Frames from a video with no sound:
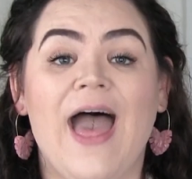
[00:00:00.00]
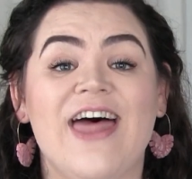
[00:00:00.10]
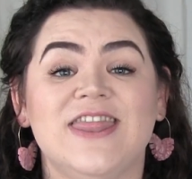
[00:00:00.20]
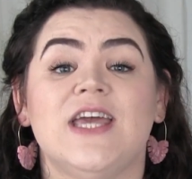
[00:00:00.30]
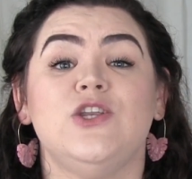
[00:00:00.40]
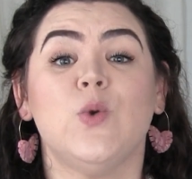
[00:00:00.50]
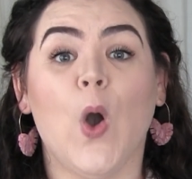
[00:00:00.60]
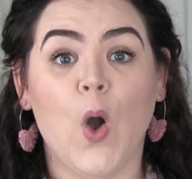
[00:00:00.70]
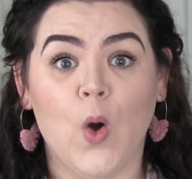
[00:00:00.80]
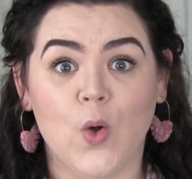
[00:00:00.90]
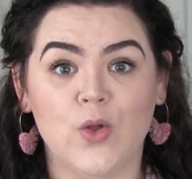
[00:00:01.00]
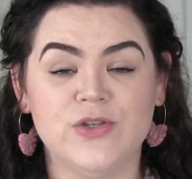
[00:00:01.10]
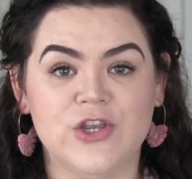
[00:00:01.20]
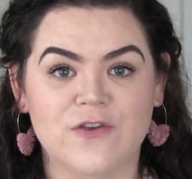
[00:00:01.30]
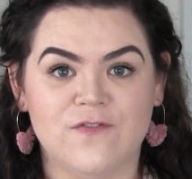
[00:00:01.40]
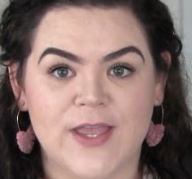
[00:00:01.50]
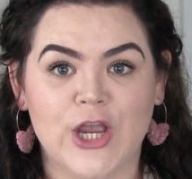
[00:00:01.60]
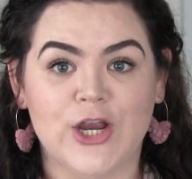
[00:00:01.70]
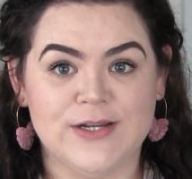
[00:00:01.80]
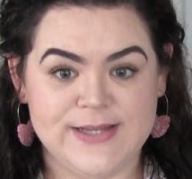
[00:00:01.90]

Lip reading: and then you hold your finger